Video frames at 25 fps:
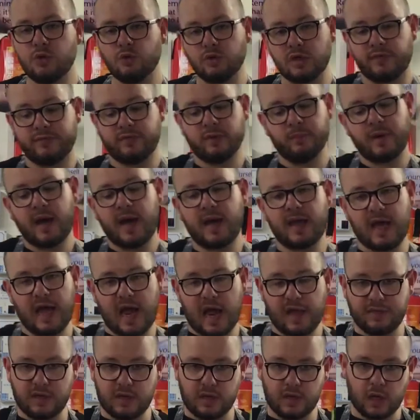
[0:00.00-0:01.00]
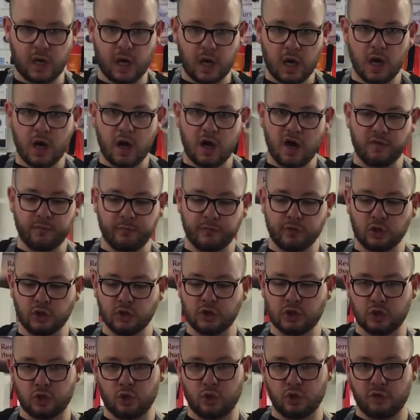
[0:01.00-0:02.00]
you would have to buy it either in a half
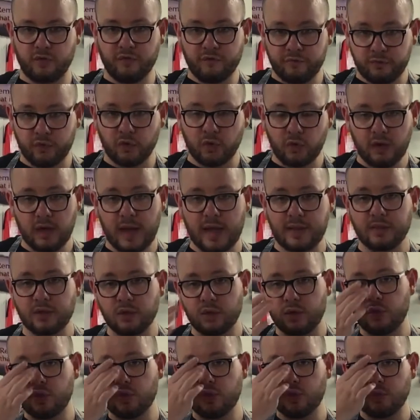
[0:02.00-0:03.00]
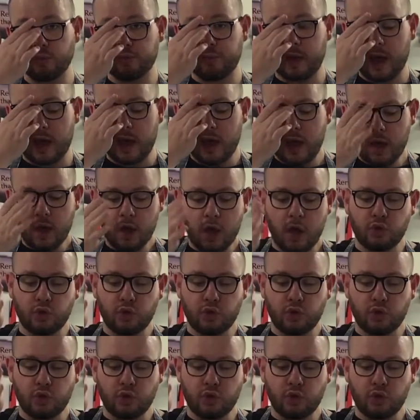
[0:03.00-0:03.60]
portion or a full length cucumber,